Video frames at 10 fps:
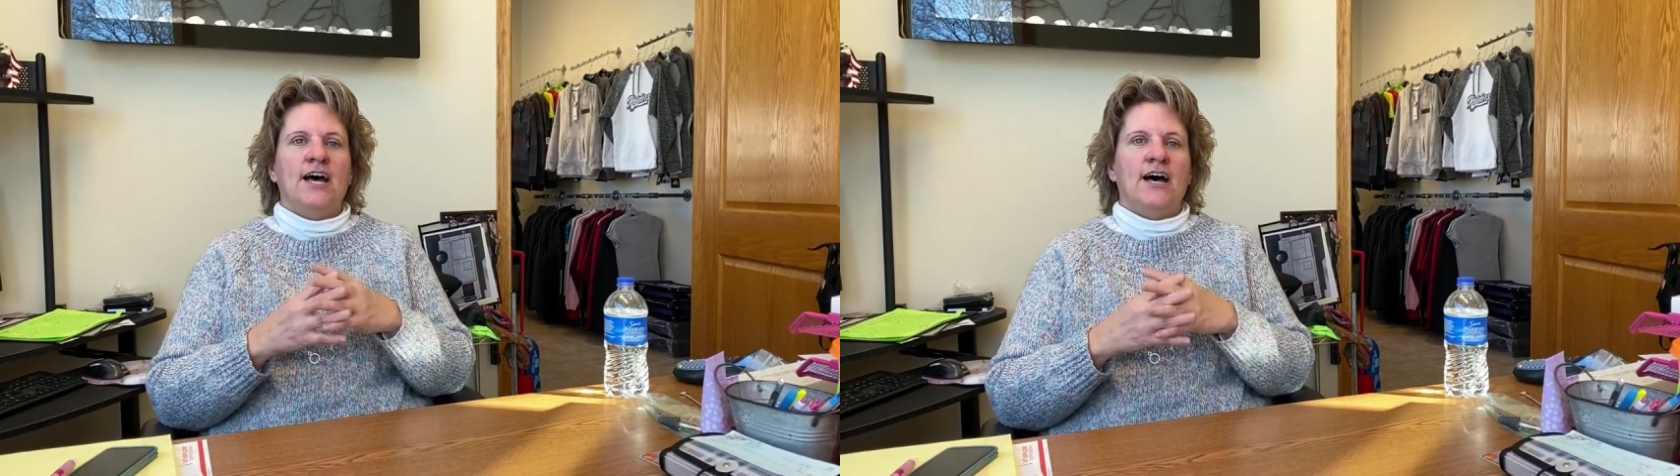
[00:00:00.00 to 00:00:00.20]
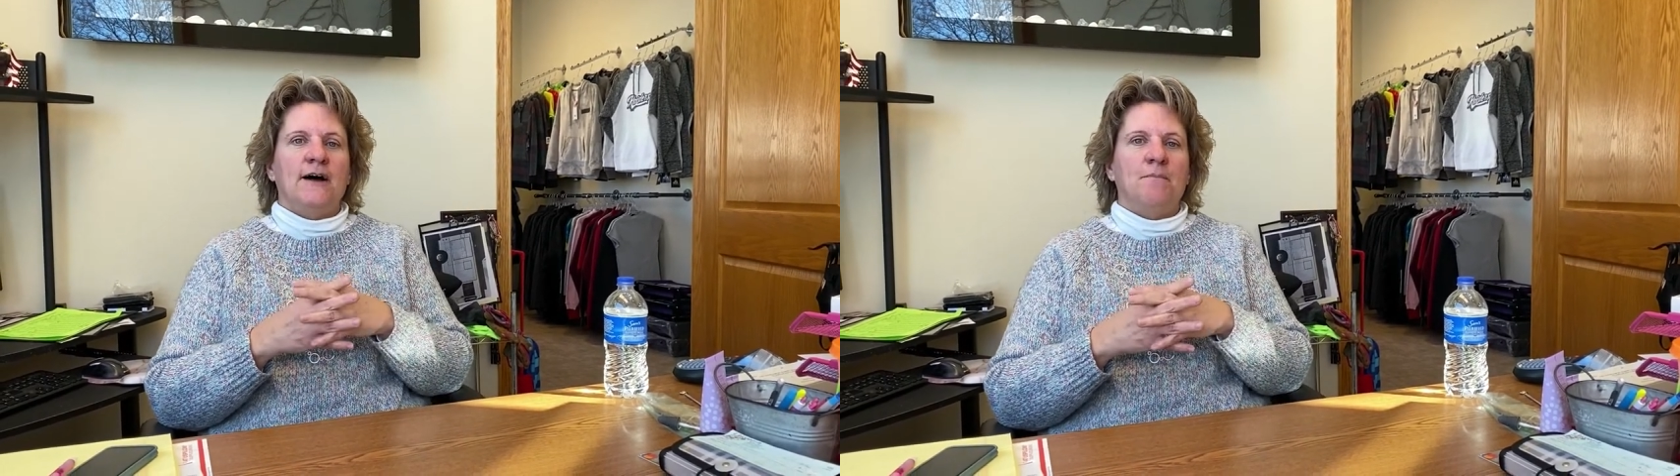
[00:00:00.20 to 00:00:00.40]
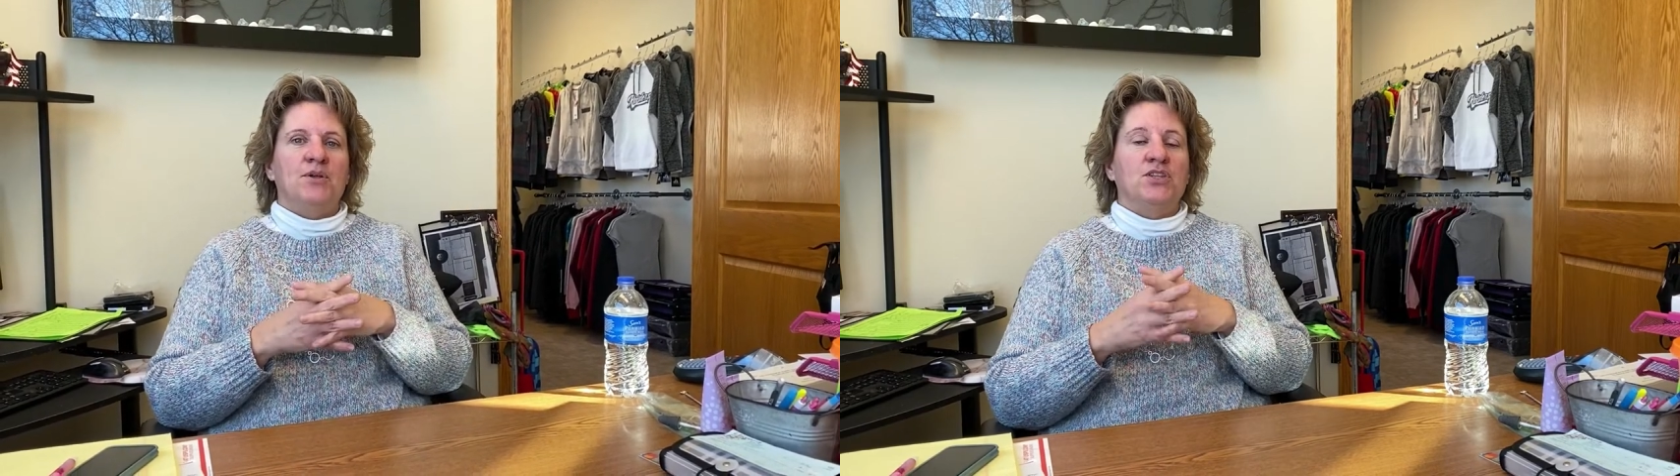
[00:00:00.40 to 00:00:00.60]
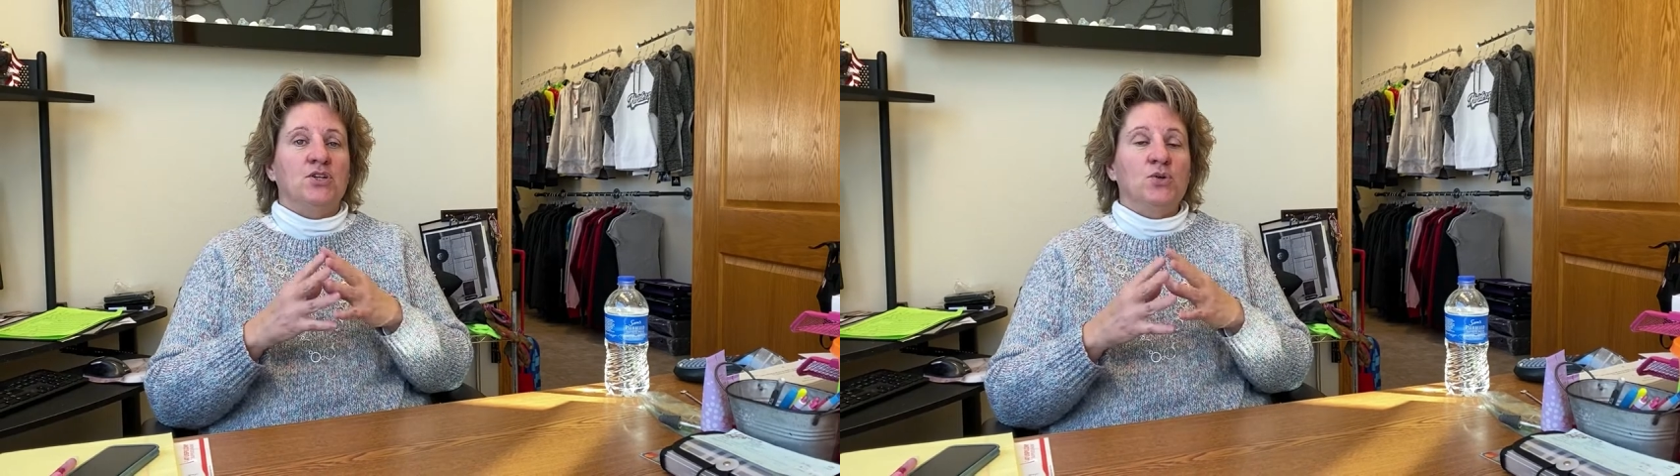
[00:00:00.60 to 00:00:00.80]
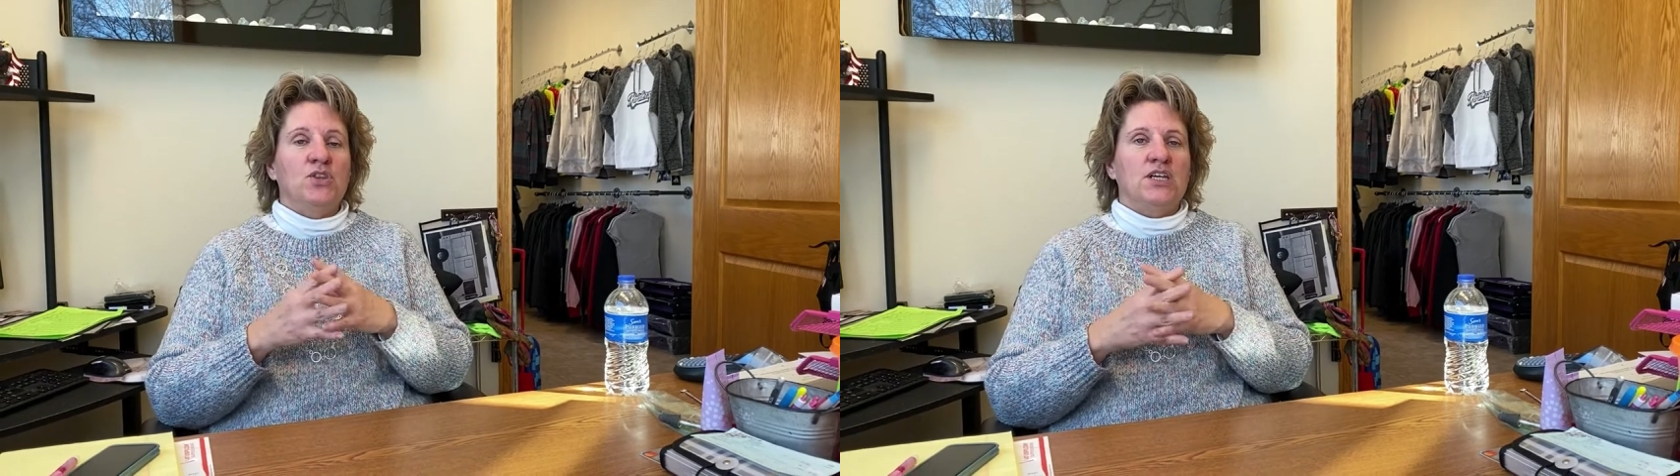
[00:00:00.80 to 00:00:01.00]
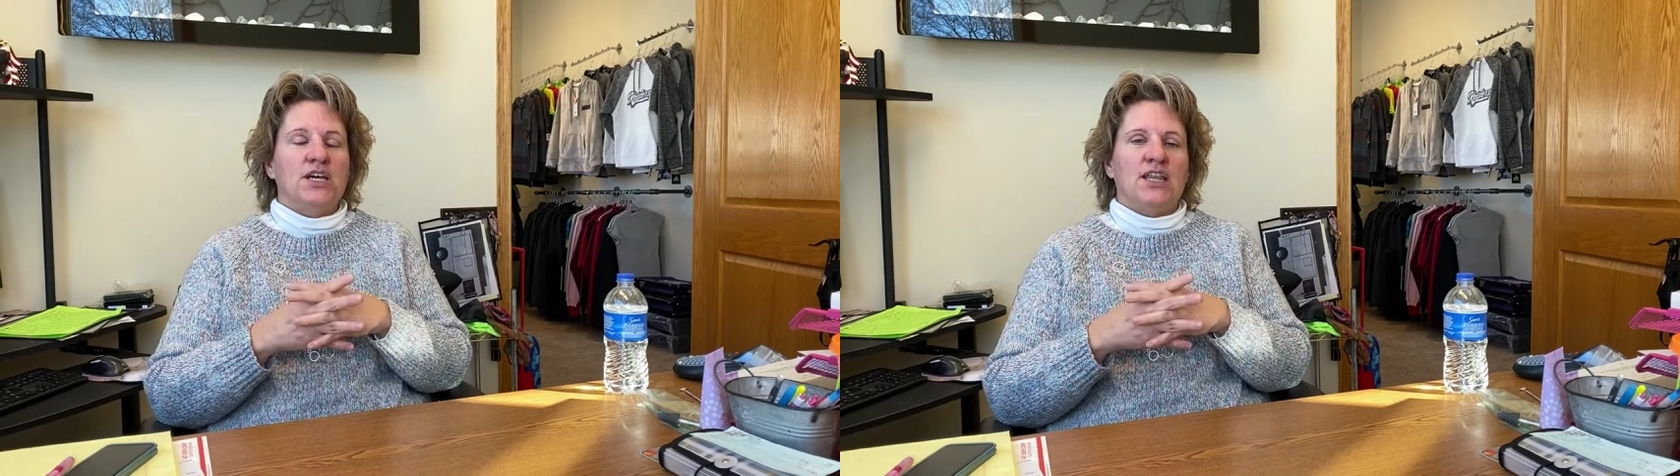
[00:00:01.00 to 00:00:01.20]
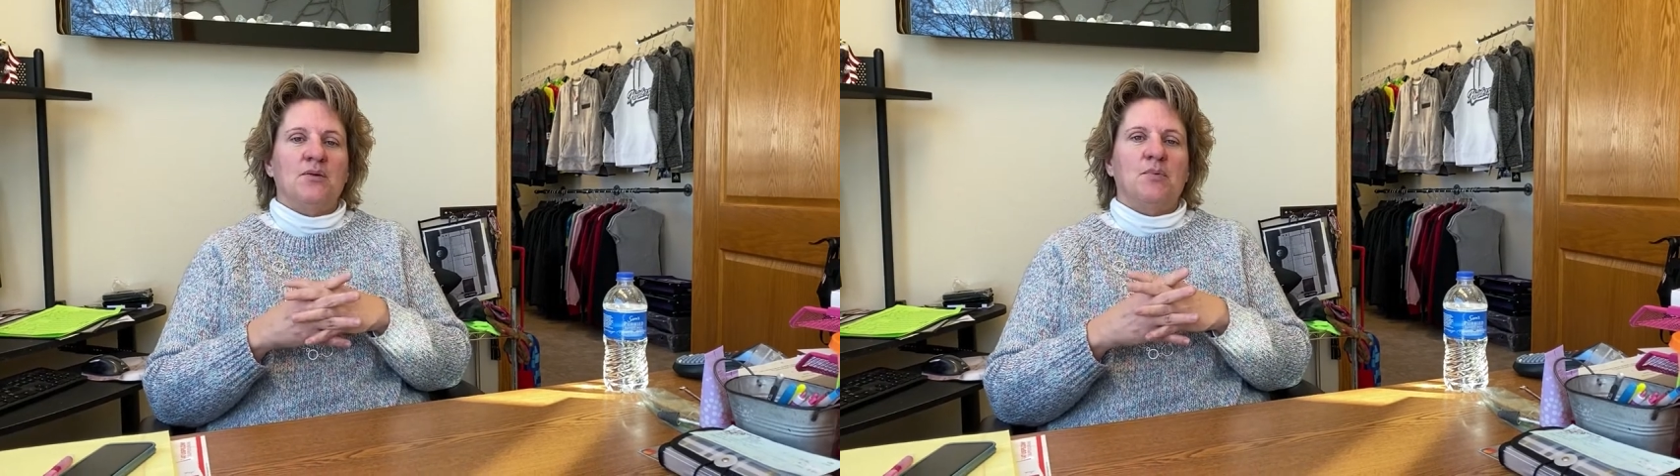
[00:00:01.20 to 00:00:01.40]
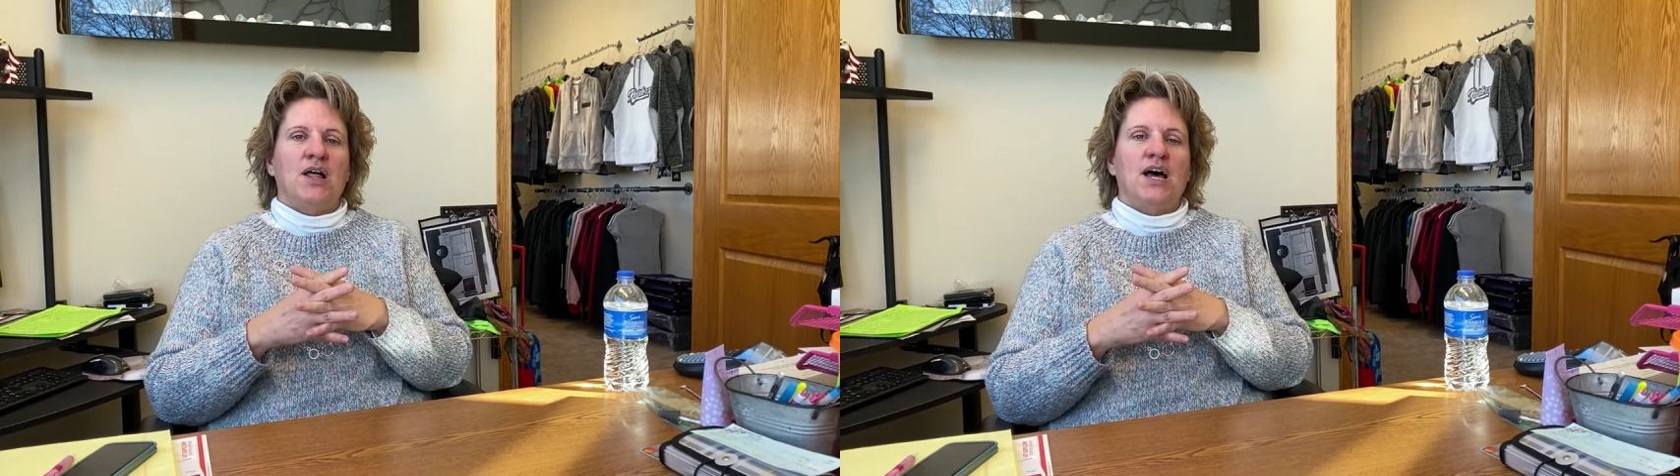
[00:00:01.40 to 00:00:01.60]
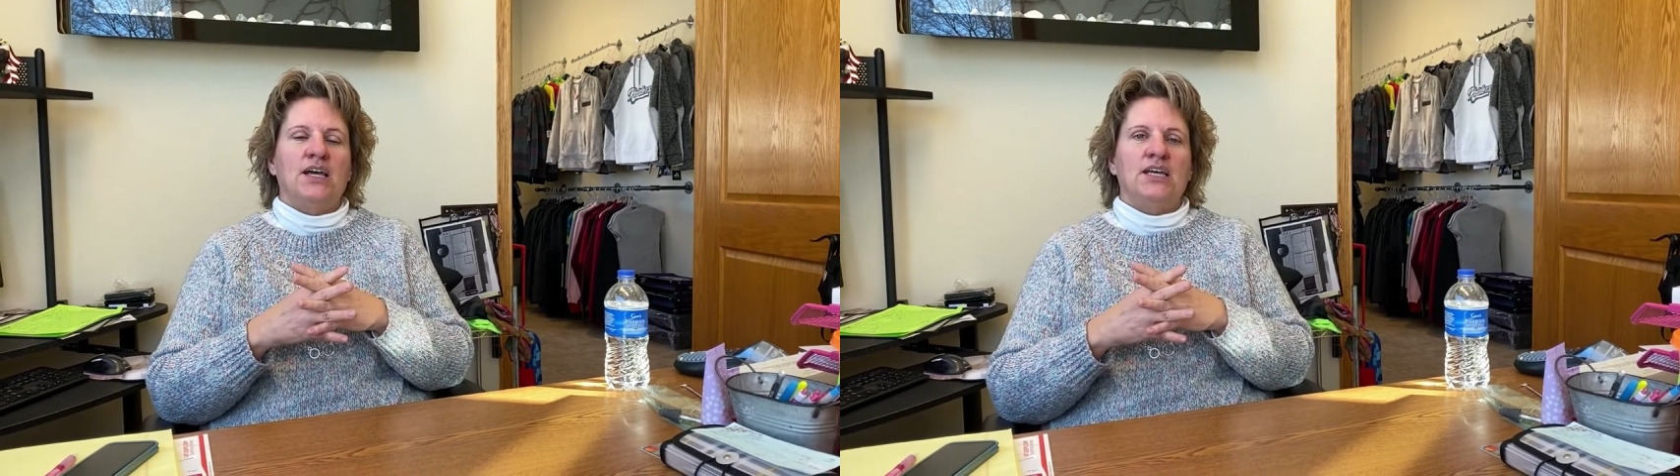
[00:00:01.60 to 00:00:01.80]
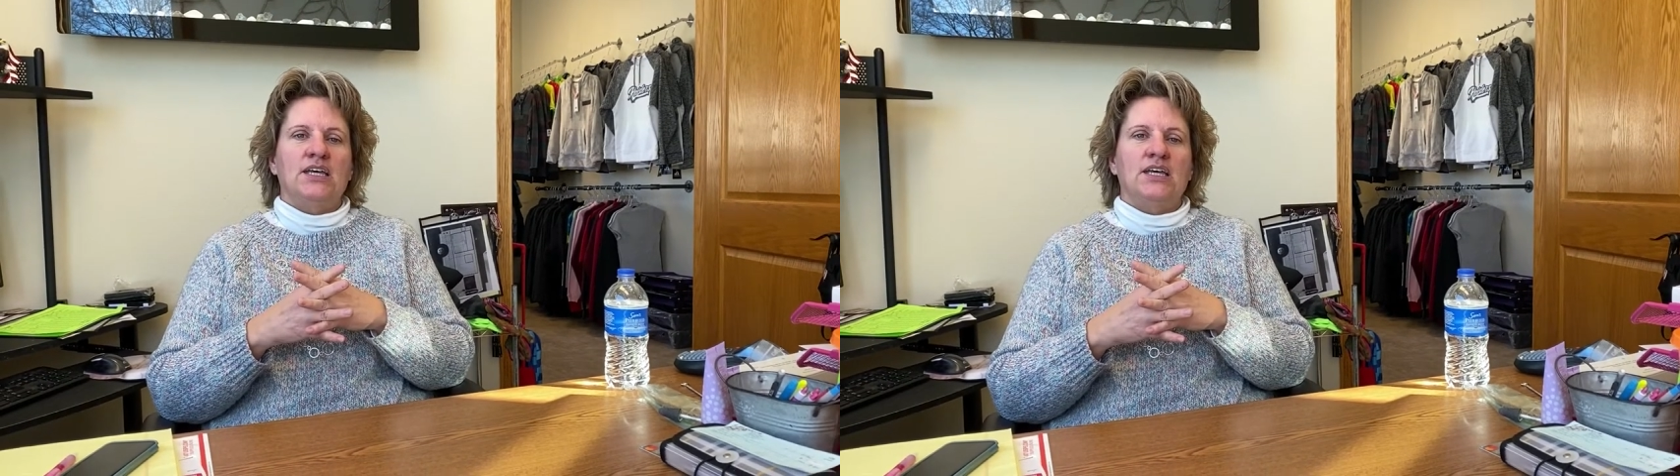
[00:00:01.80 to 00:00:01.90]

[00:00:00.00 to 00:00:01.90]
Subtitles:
But the new thing on the block